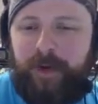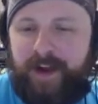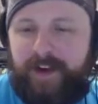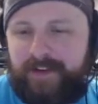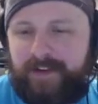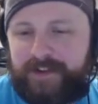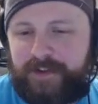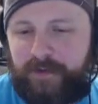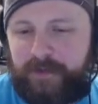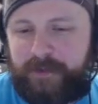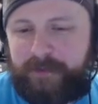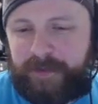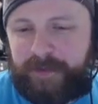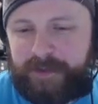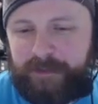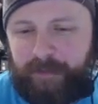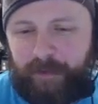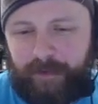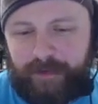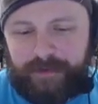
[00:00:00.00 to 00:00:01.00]
pals, always big
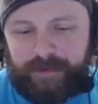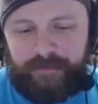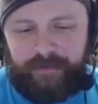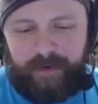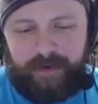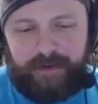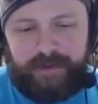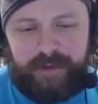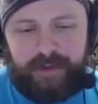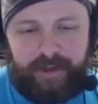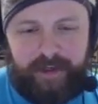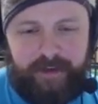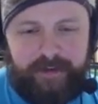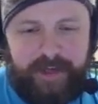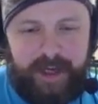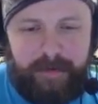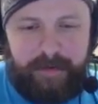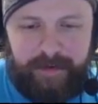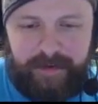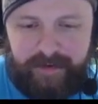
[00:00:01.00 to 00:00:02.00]
supporters of Slick
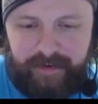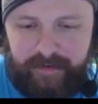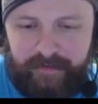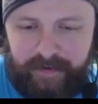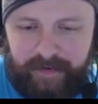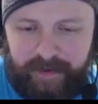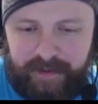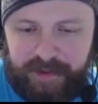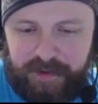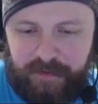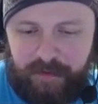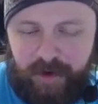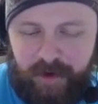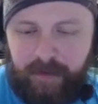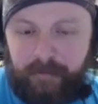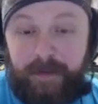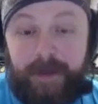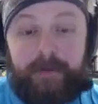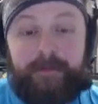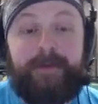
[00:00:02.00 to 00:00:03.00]
Entertainment, Viking Squad.
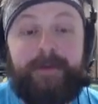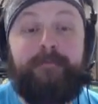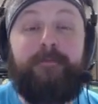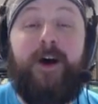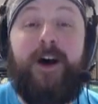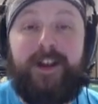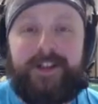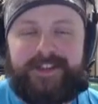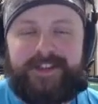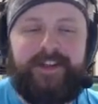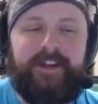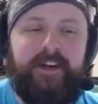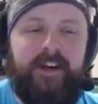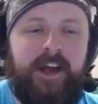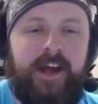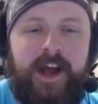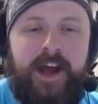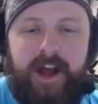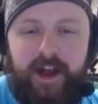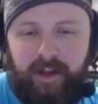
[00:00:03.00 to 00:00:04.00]
Met him in Boston
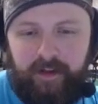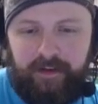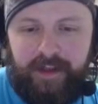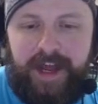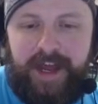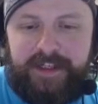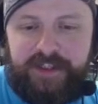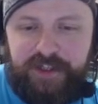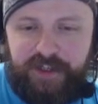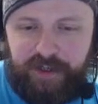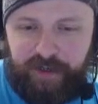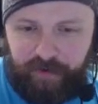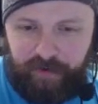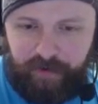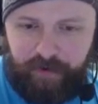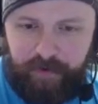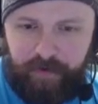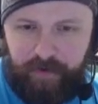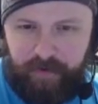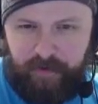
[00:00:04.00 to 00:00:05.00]
last
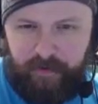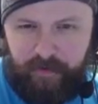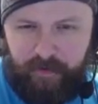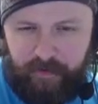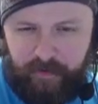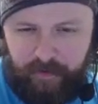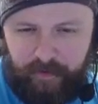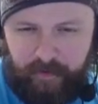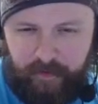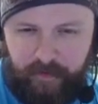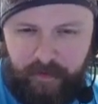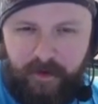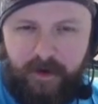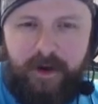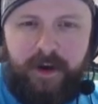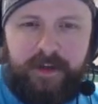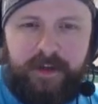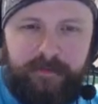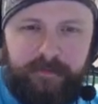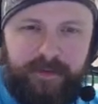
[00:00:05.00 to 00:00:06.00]
year.
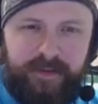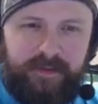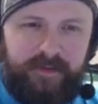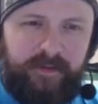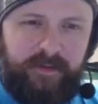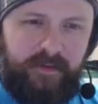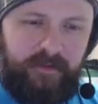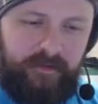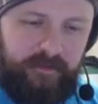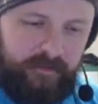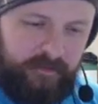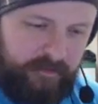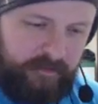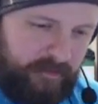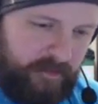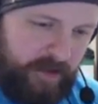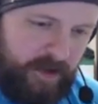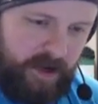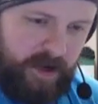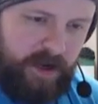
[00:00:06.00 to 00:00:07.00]
Awesome stuff.
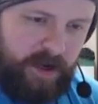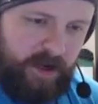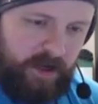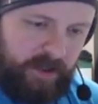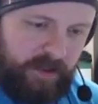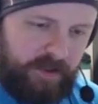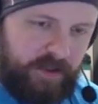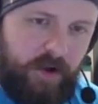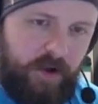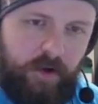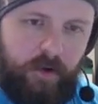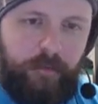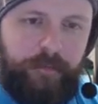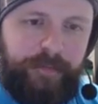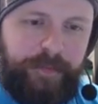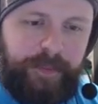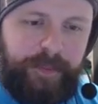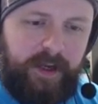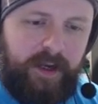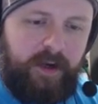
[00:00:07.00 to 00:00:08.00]
So,
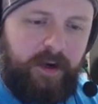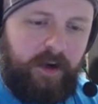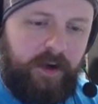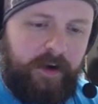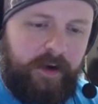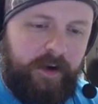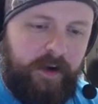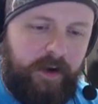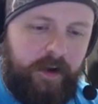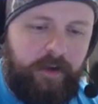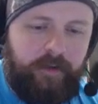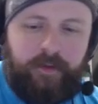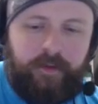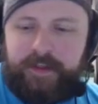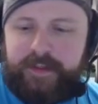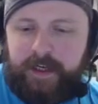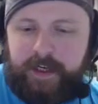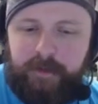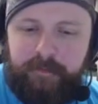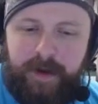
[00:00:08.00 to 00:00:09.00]
the
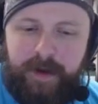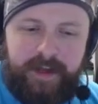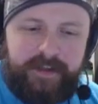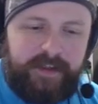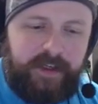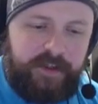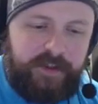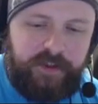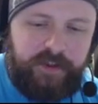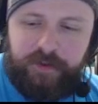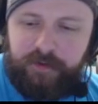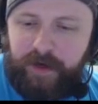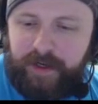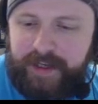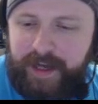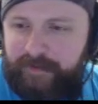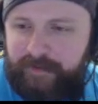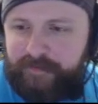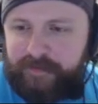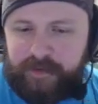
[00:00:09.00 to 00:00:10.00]
second pass I do, I
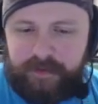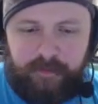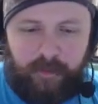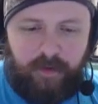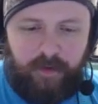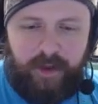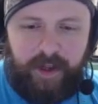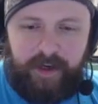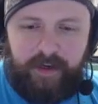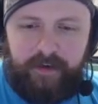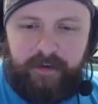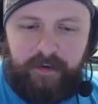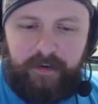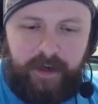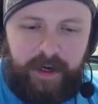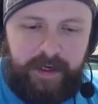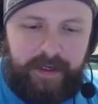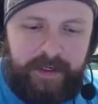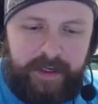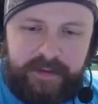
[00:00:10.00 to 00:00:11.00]
can have some more
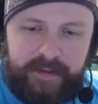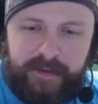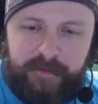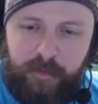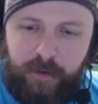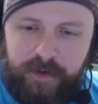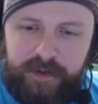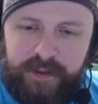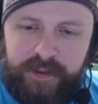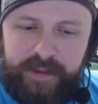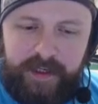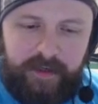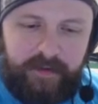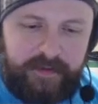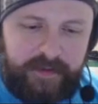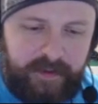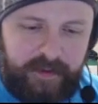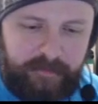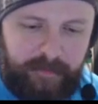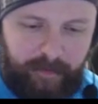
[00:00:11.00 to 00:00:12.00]
I can get some more
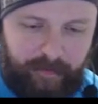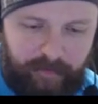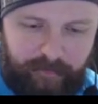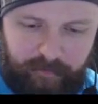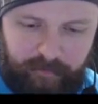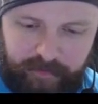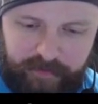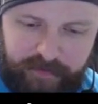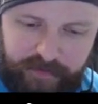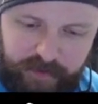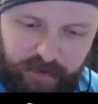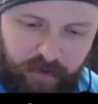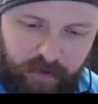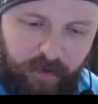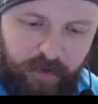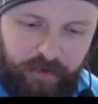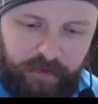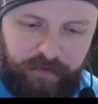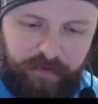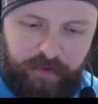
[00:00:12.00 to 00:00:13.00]
details into my rough ones. So,
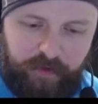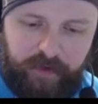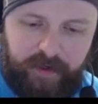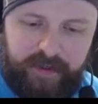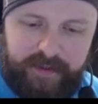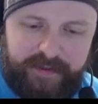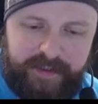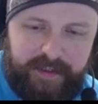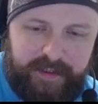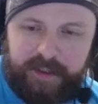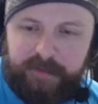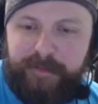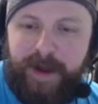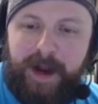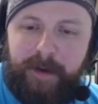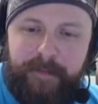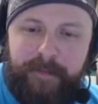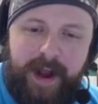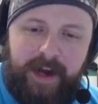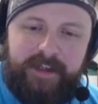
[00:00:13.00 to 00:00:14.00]
you're going to see this
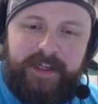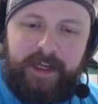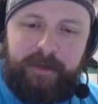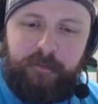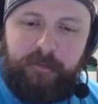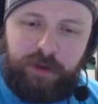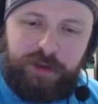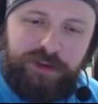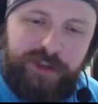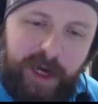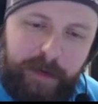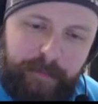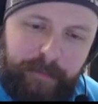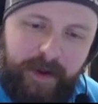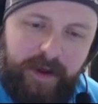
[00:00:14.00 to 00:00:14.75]
backpack take more shape,